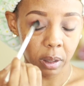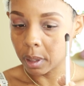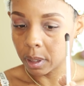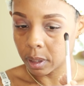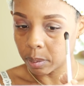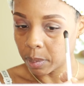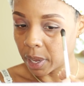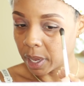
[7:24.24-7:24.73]

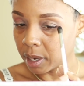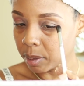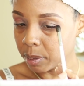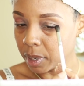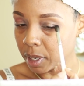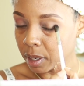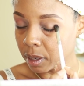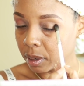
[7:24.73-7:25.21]
This might have
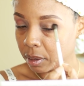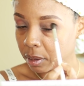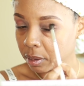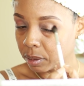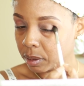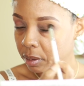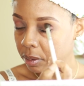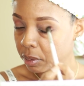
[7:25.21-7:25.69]
been a
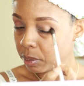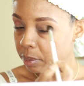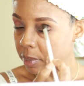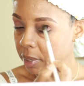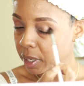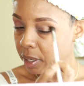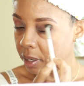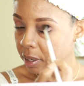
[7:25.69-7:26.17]
little too
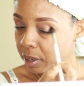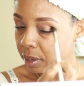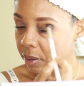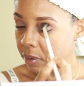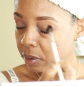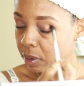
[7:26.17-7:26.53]
big